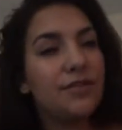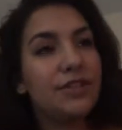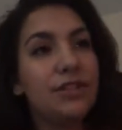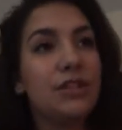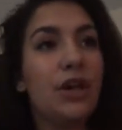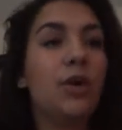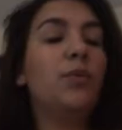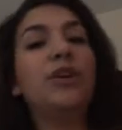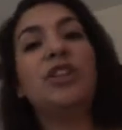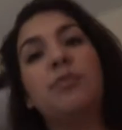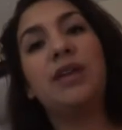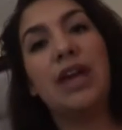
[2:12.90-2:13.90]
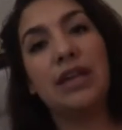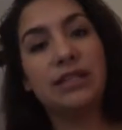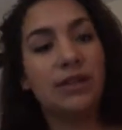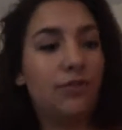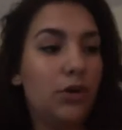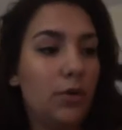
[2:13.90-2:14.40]
stuck with me
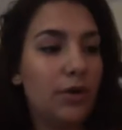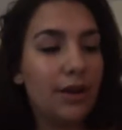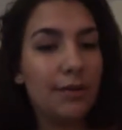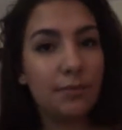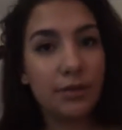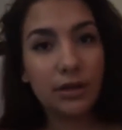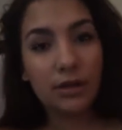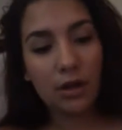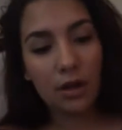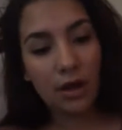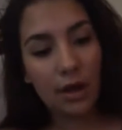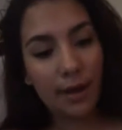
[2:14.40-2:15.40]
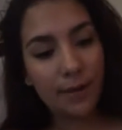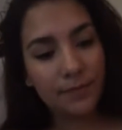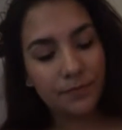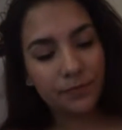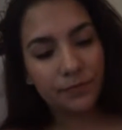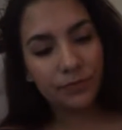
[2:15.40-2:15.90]
as I've grown up.
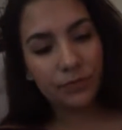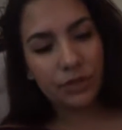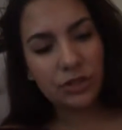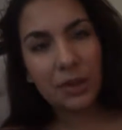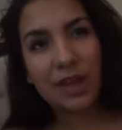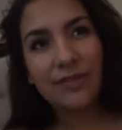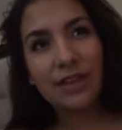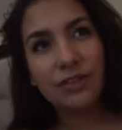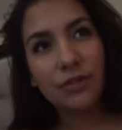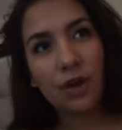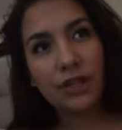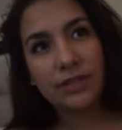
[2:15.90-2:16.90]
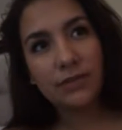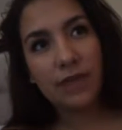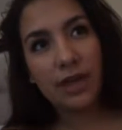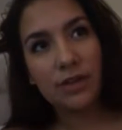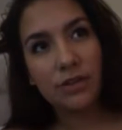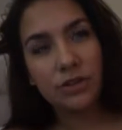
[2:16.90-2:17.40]
So I have had thoughts of
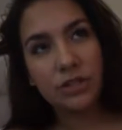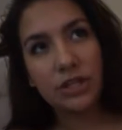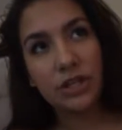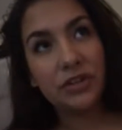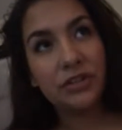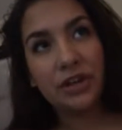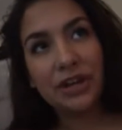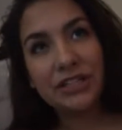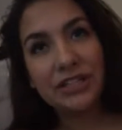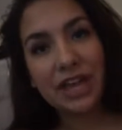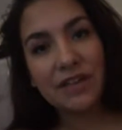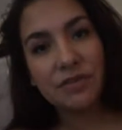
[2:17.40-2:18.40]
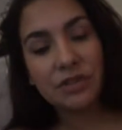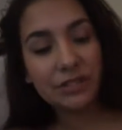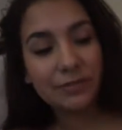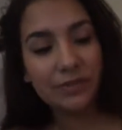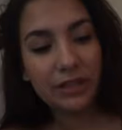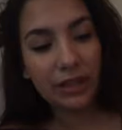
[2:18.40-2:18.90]
that just here and there. It's kind of just
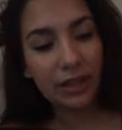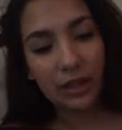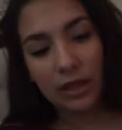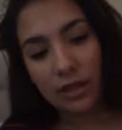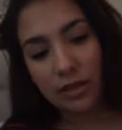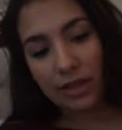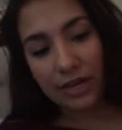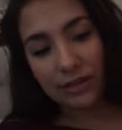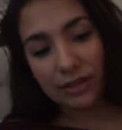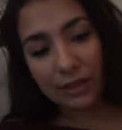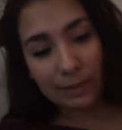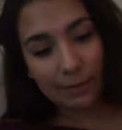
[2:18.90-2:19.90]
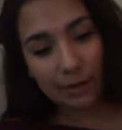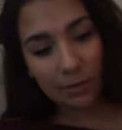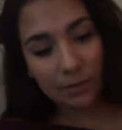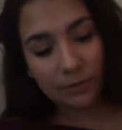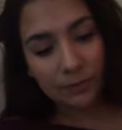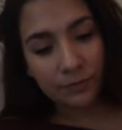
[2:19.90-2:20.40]
something that I think
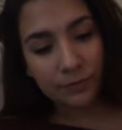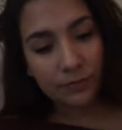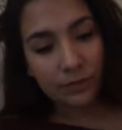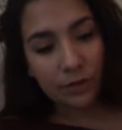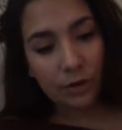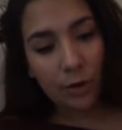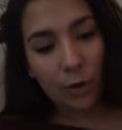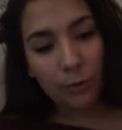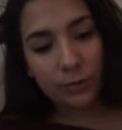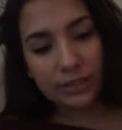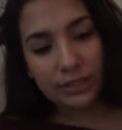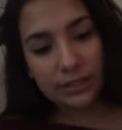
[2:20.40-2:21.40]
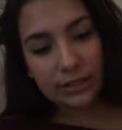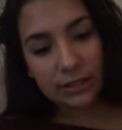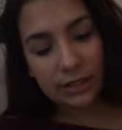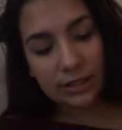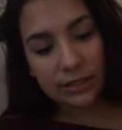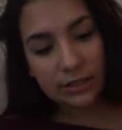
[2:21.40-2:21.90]
about.
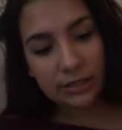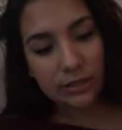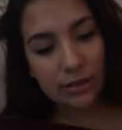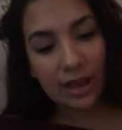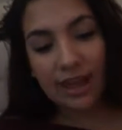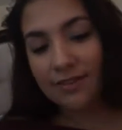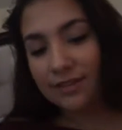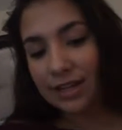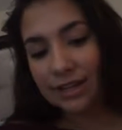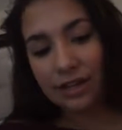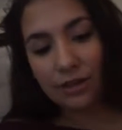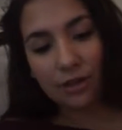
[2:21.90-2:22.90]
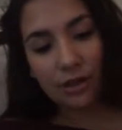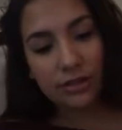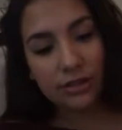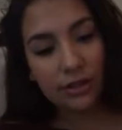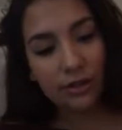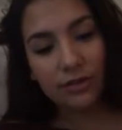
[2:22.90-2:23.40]
Hopelessness, I haven't had any
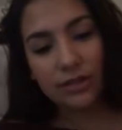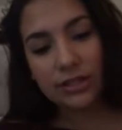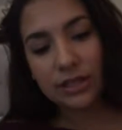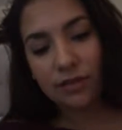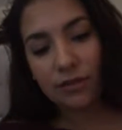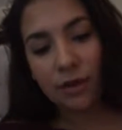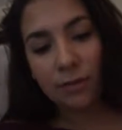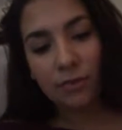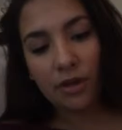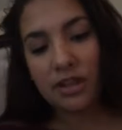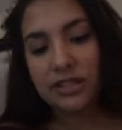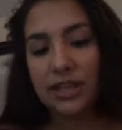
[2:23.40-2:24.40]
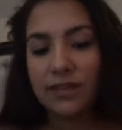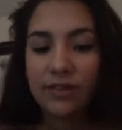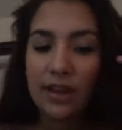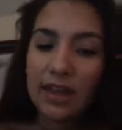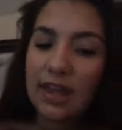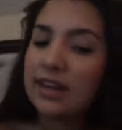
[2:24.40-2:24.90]
thoughts of, and self-harm thoughts, I have
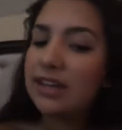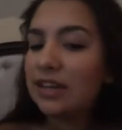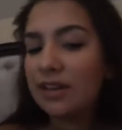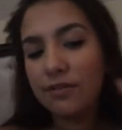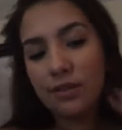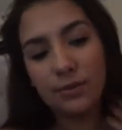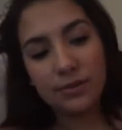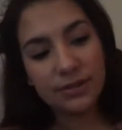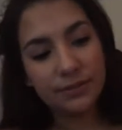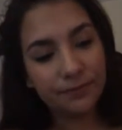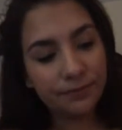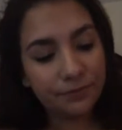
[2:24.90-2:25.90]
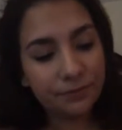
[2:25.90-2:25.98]
not had any of those.